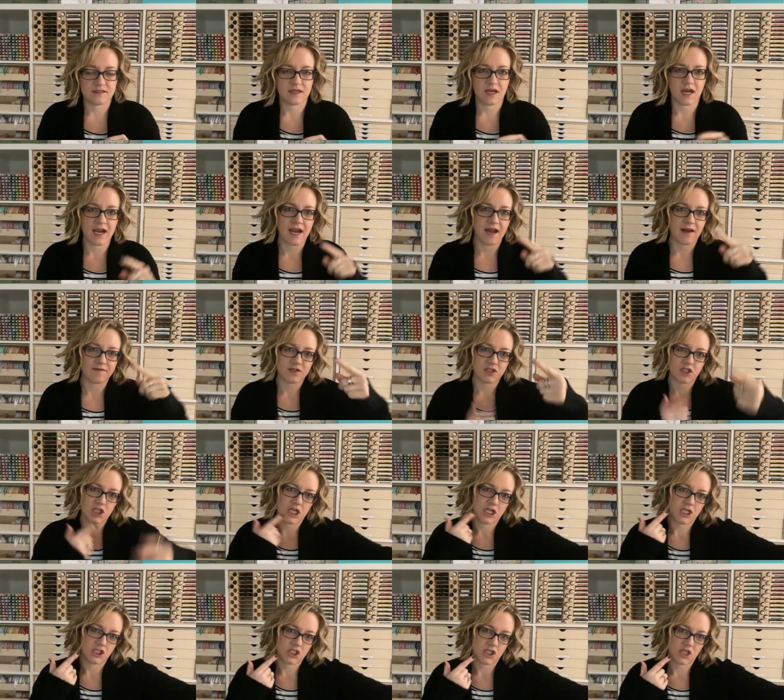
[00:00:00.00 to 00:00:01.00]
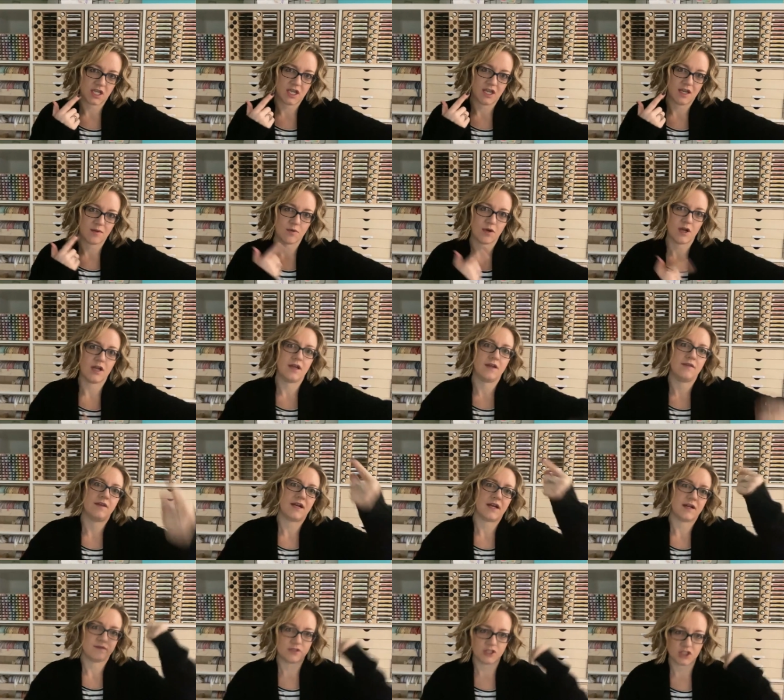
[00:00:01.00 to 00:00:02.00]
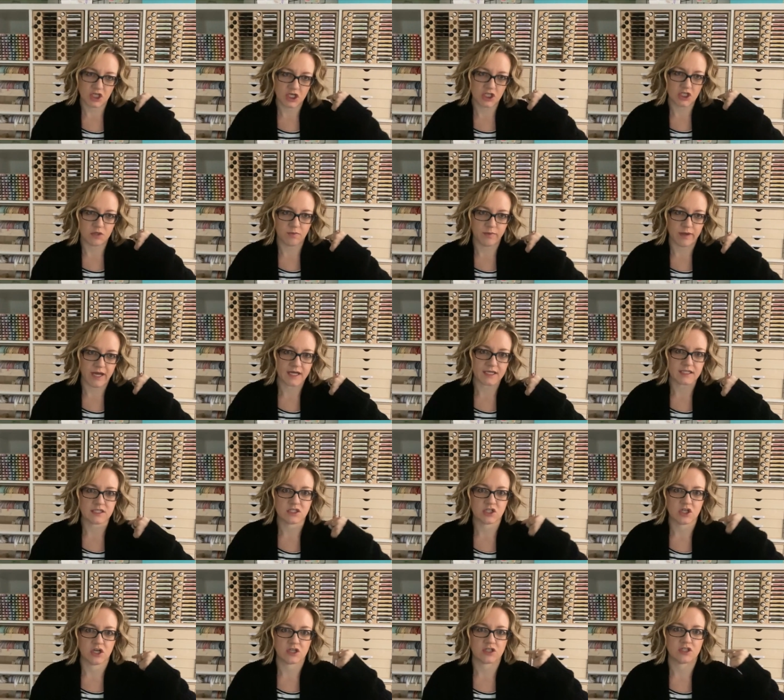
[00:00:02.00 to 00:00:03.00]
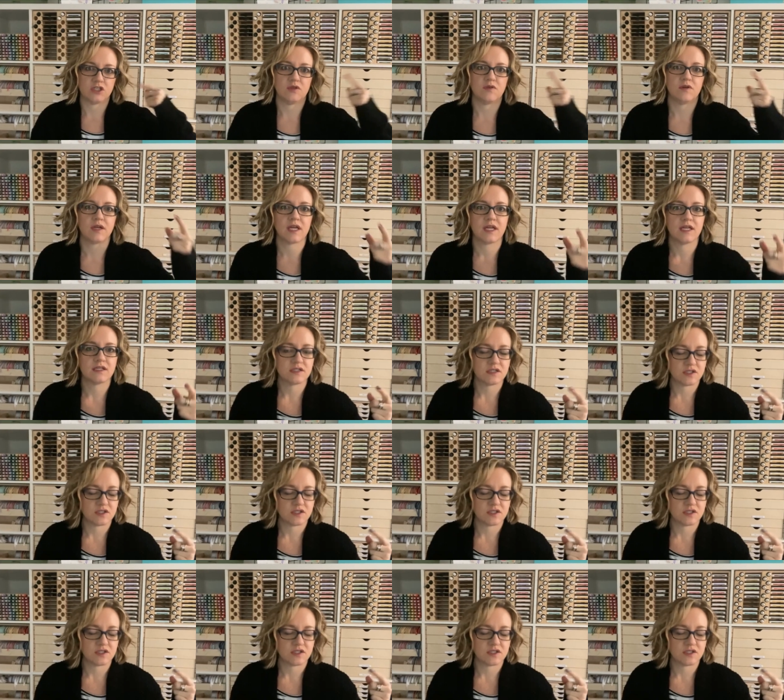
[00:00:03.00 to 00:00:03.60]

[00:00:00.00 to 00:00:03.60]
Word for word: I have to change the camera and then I have to change it back to talk to you again.